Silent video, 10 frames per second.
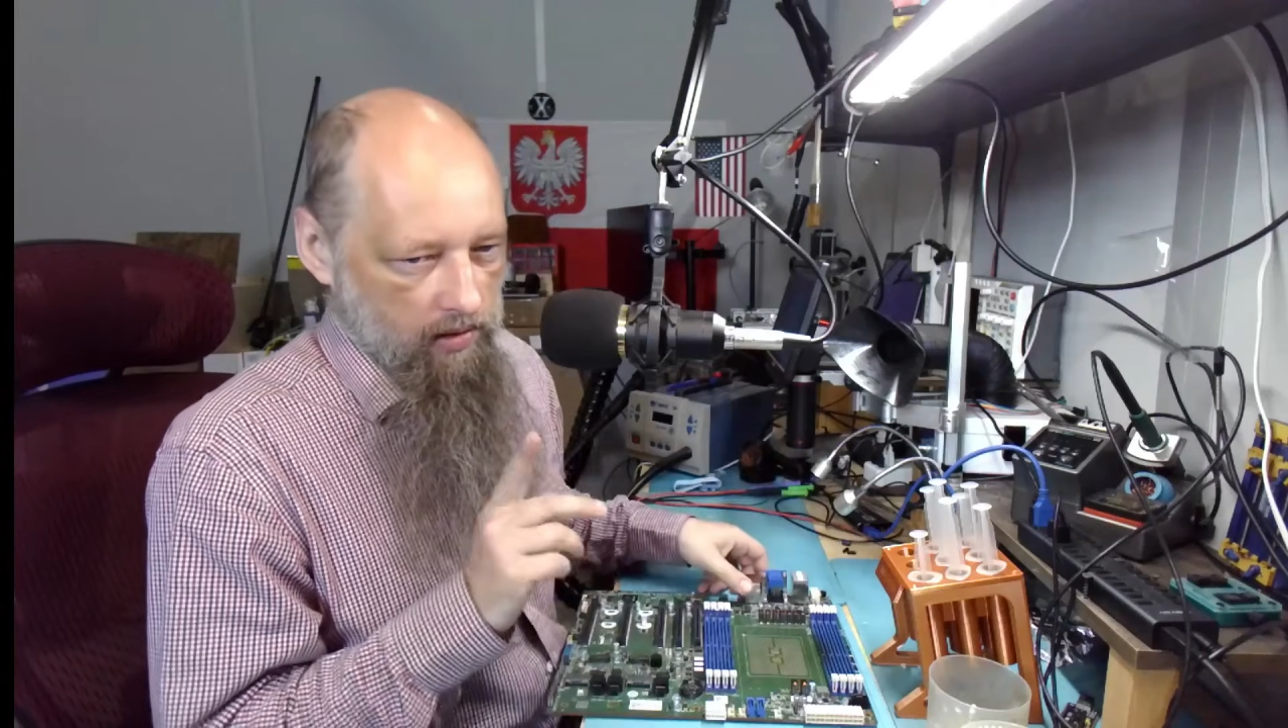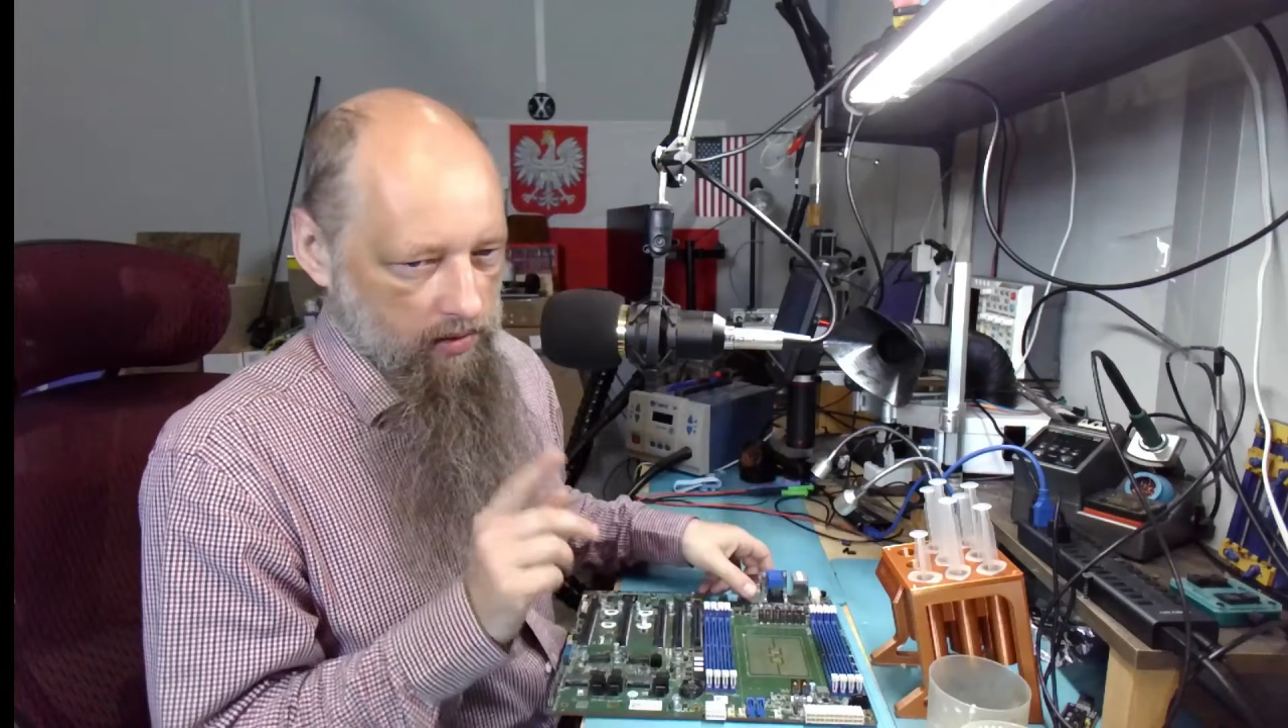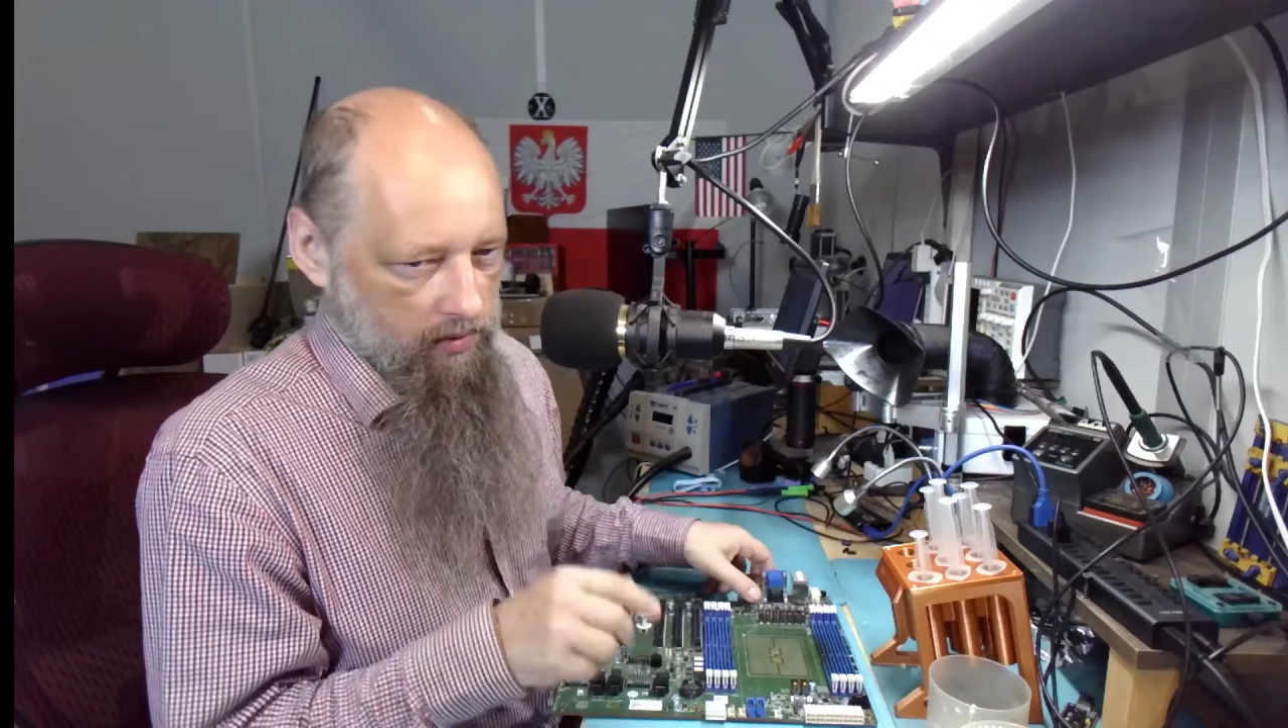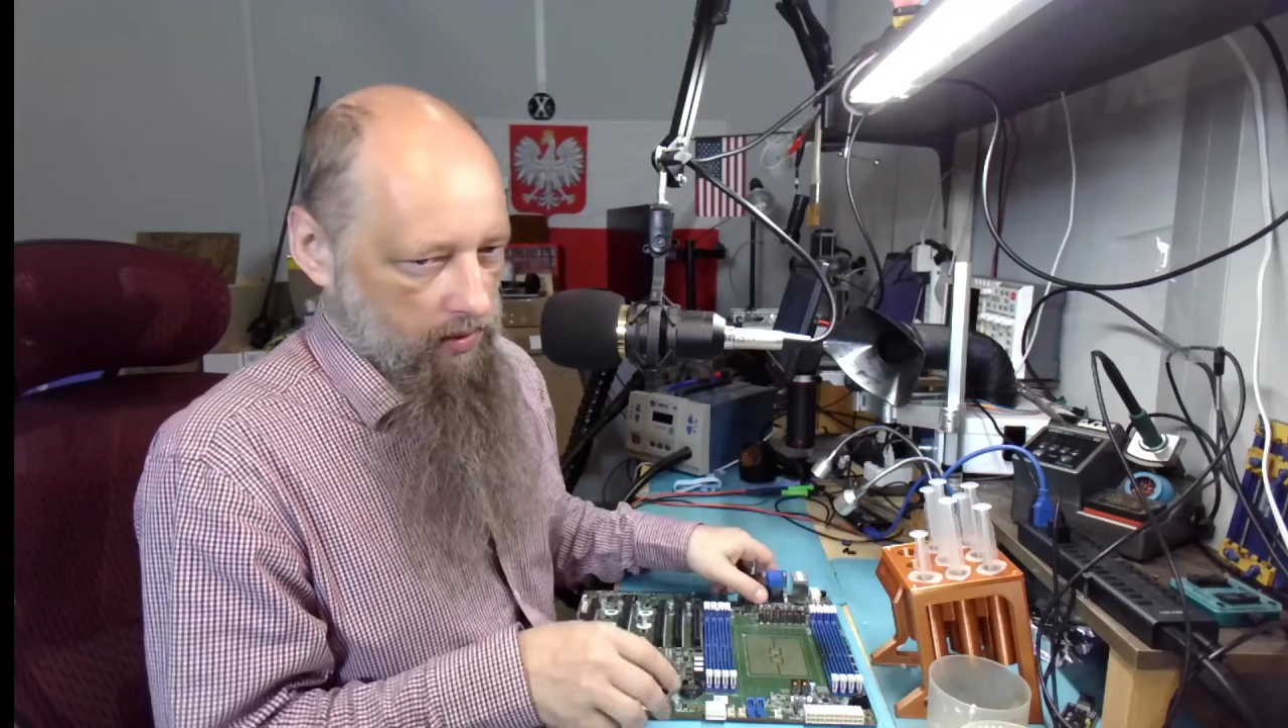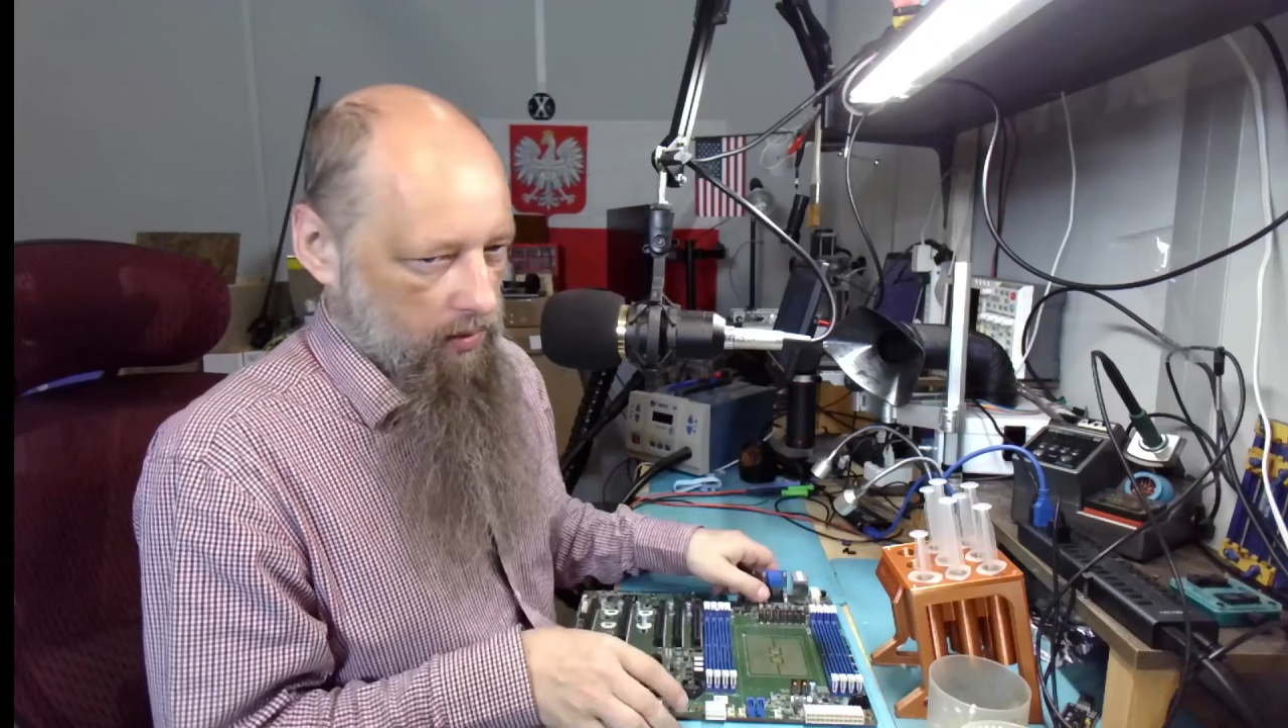
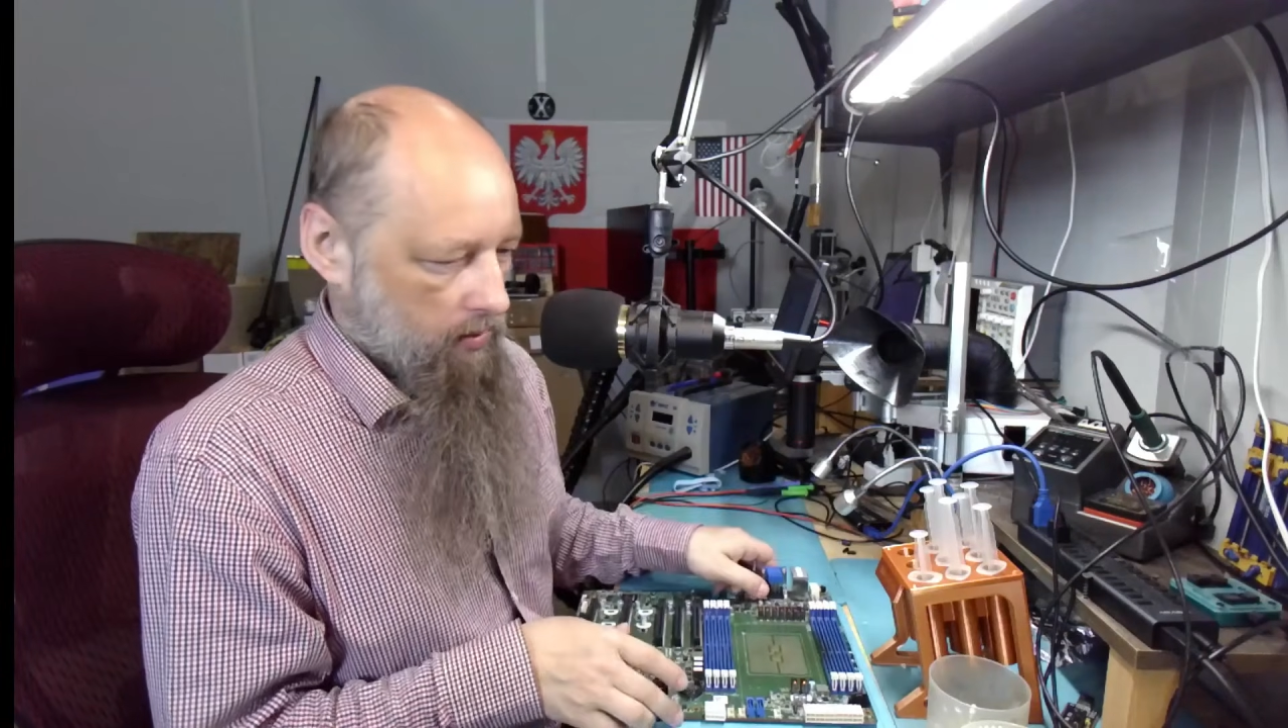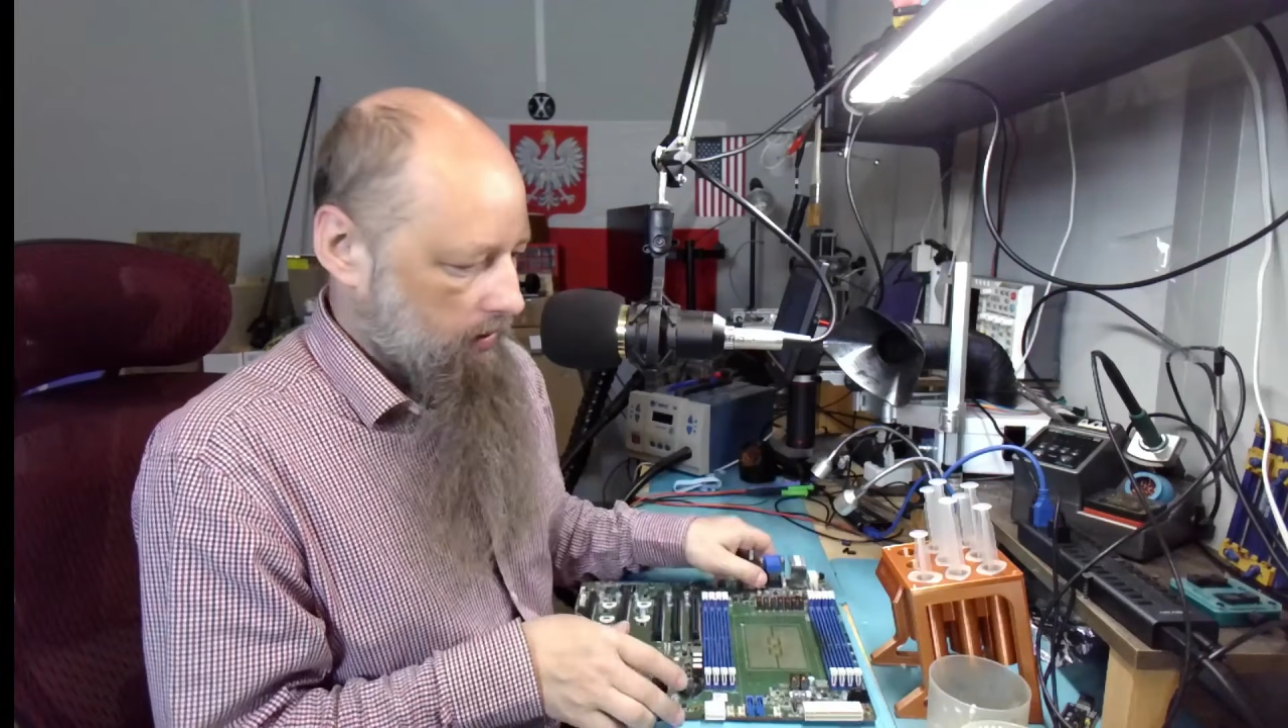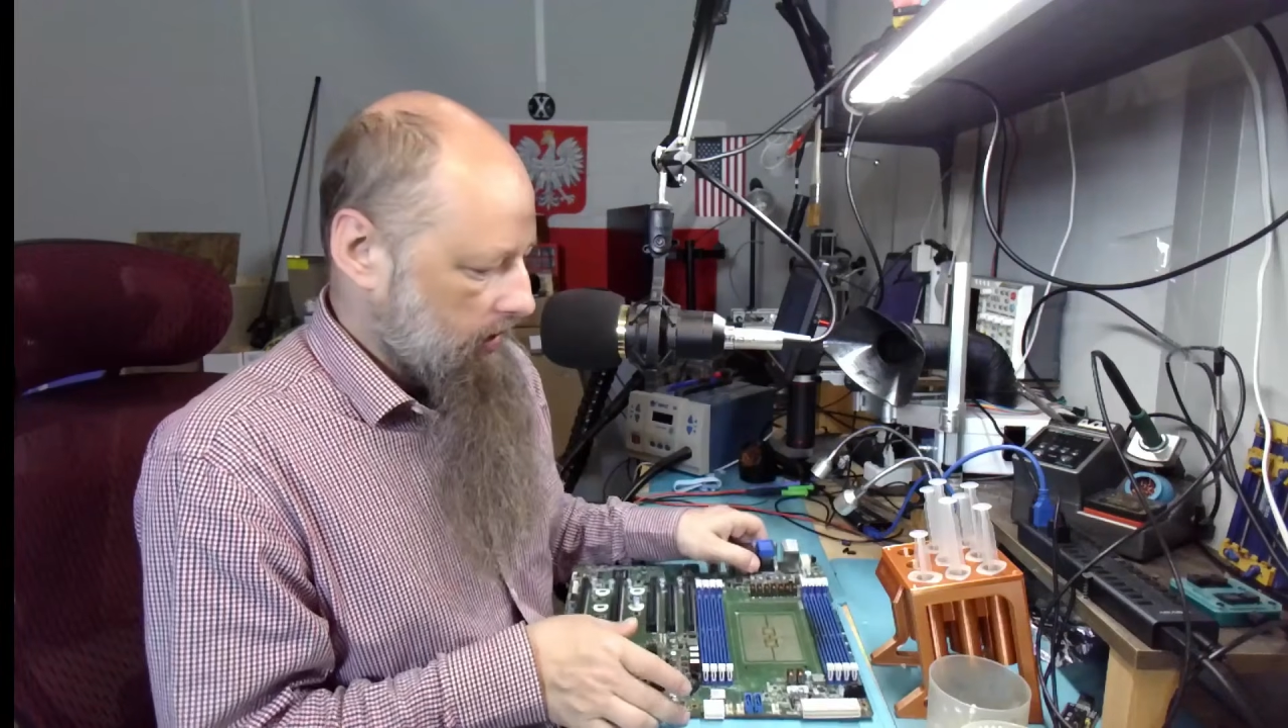So